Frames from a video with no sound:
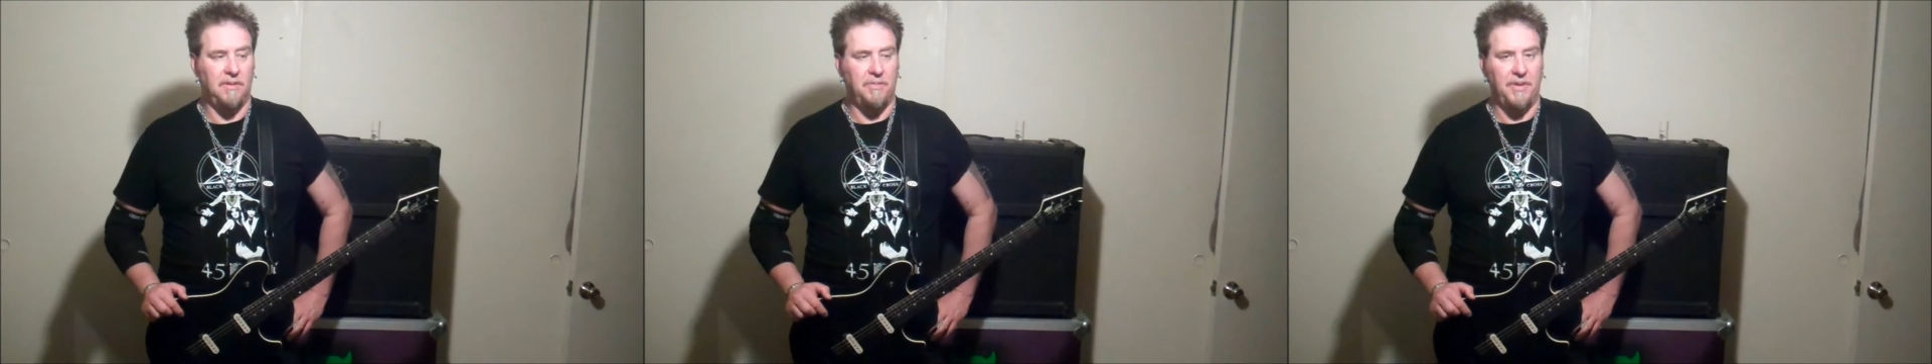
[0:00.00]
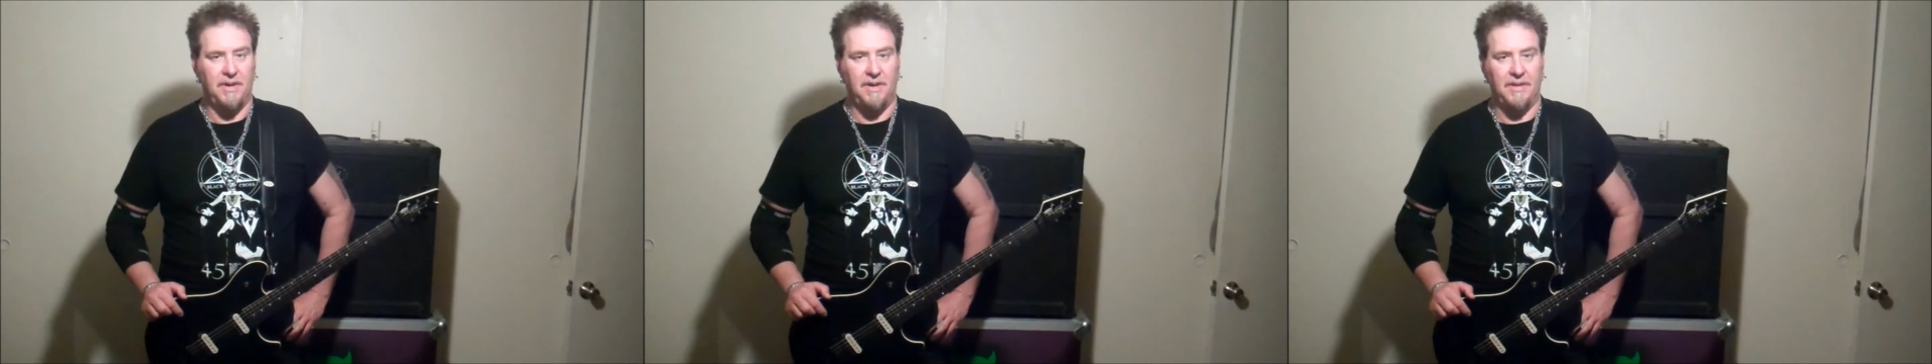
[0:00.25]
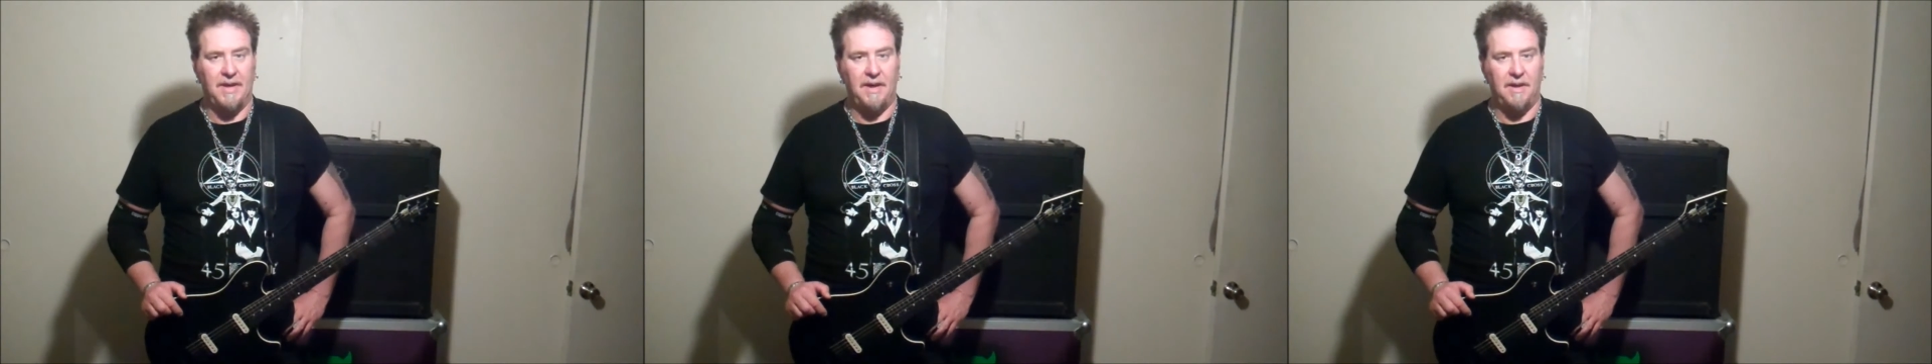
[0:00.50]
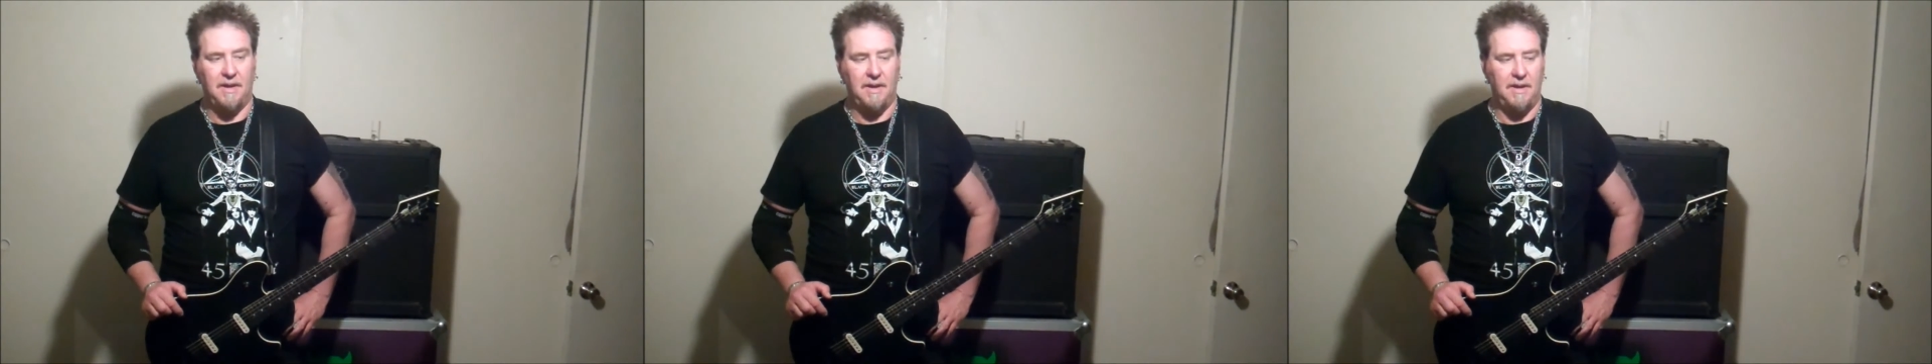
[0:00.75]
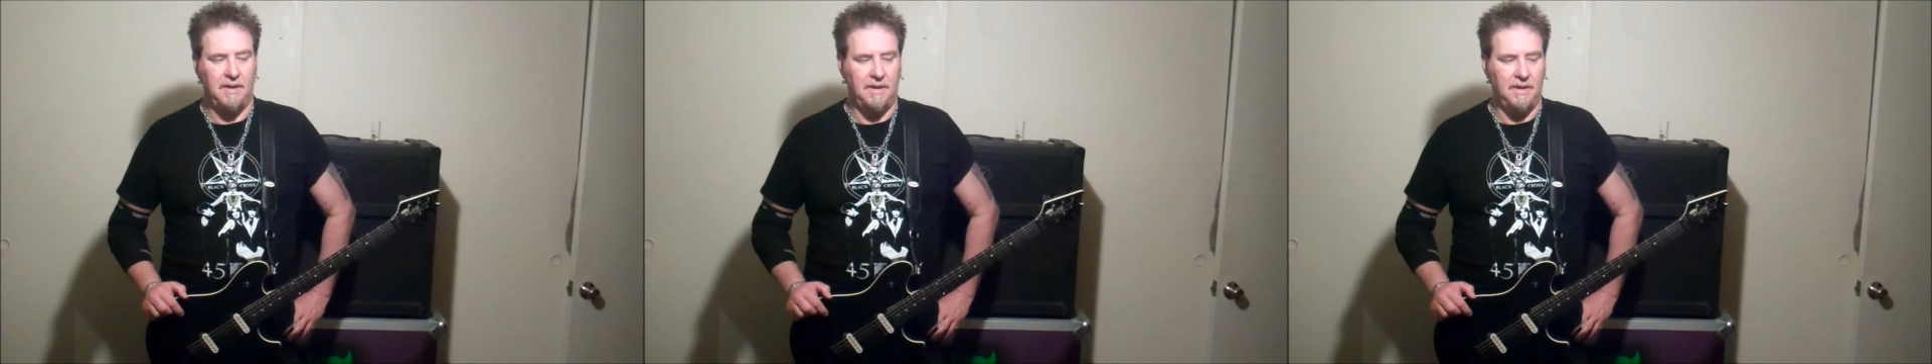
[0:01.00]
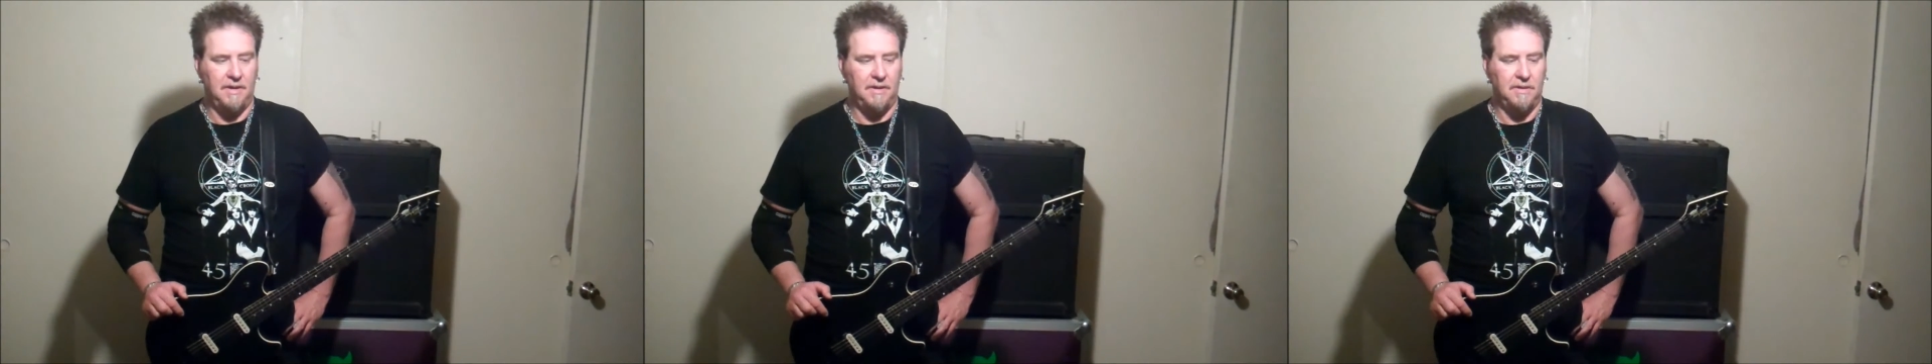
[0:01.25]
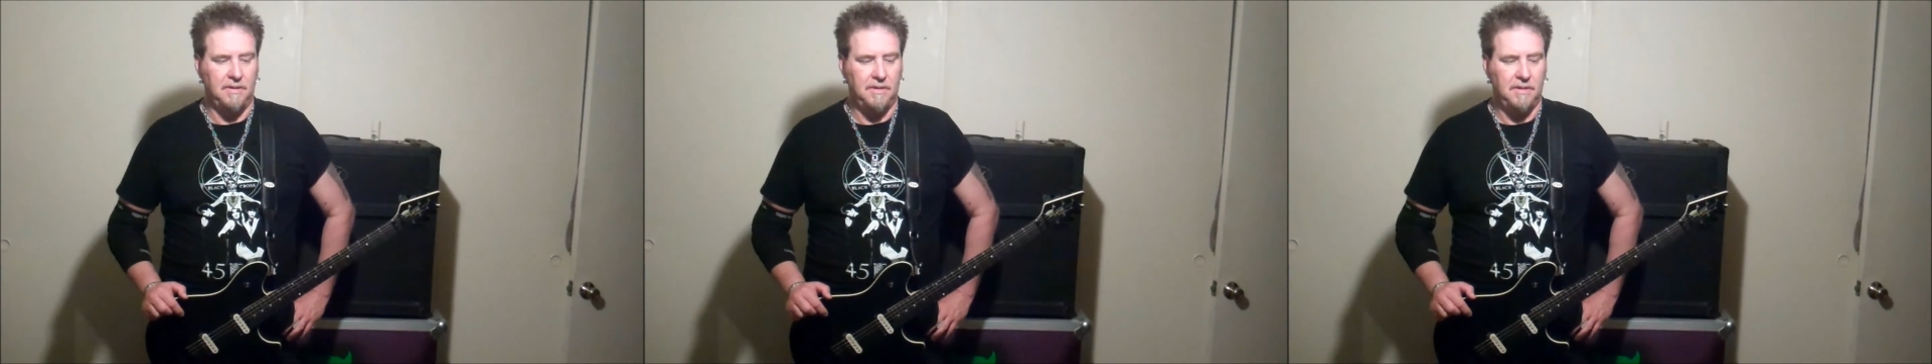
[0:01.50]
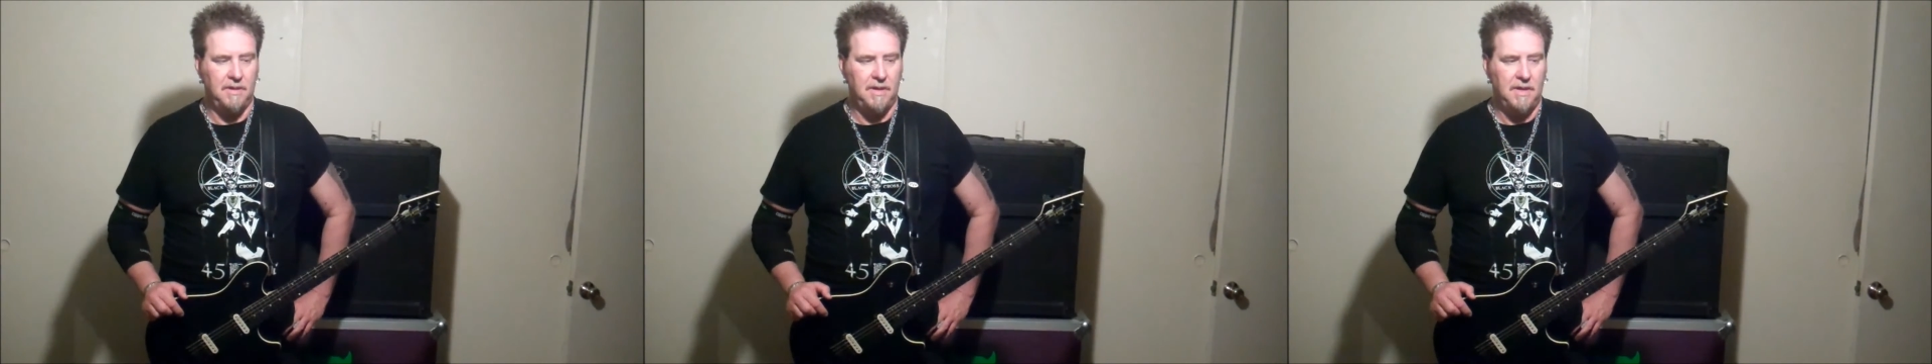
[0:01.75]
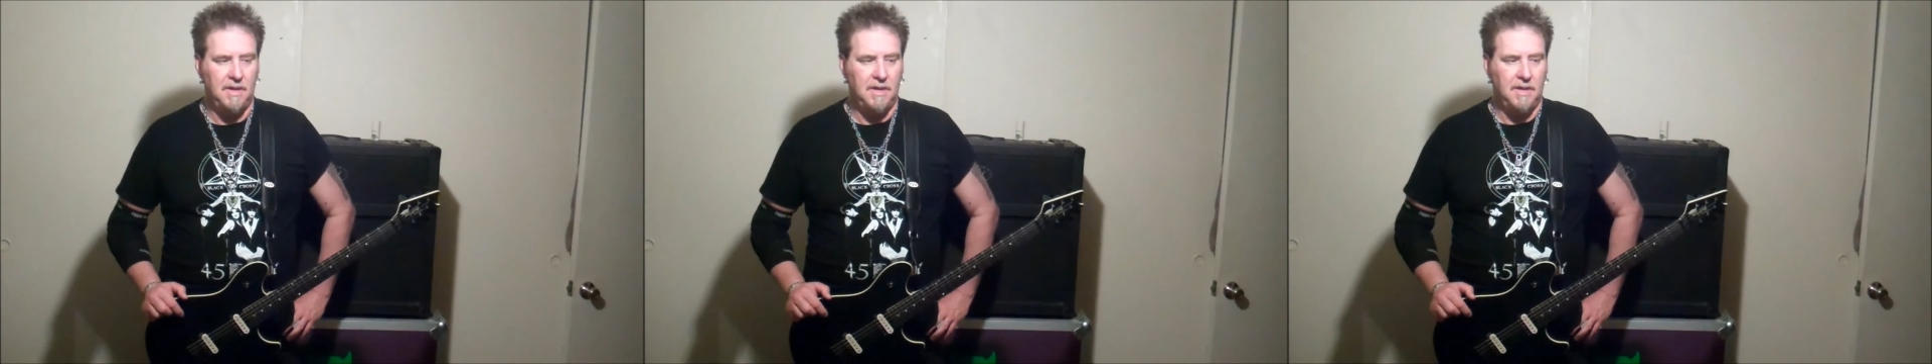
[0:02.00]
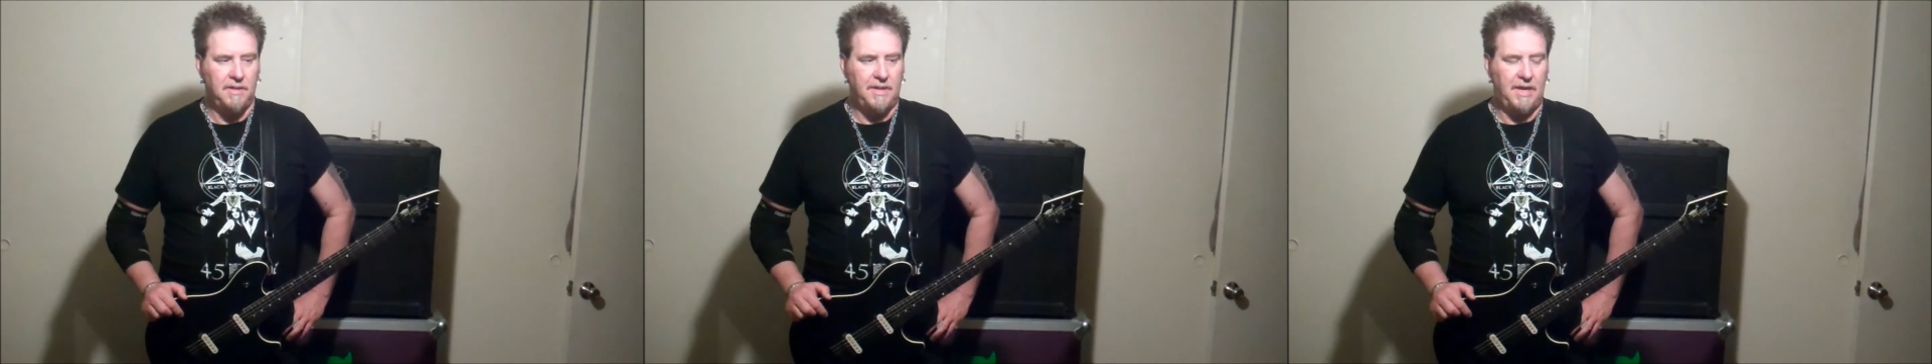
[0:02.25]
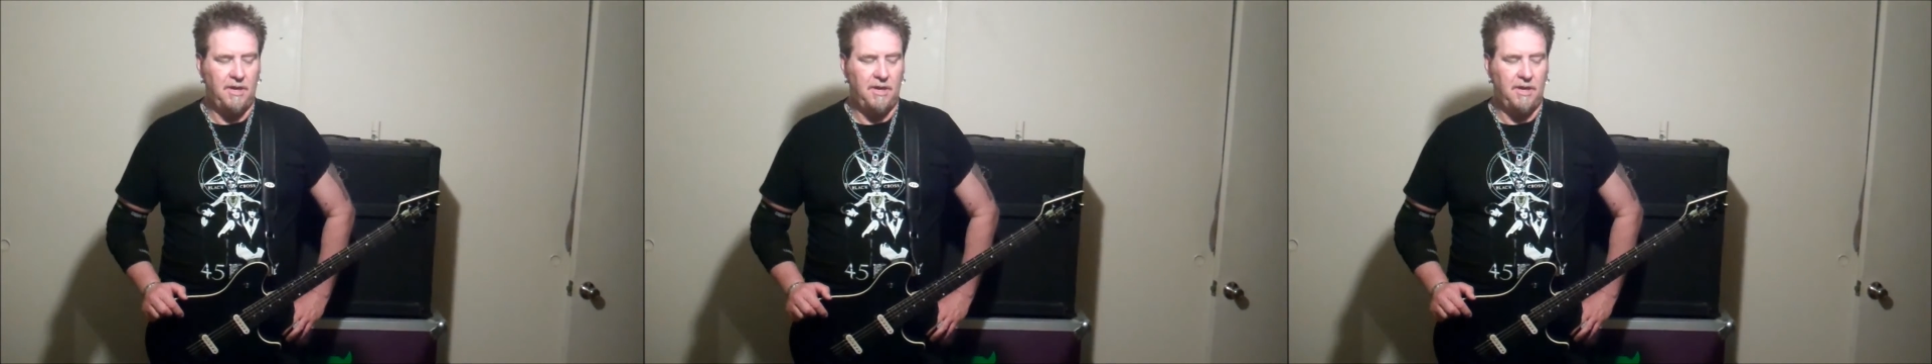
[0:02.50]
big on that, and they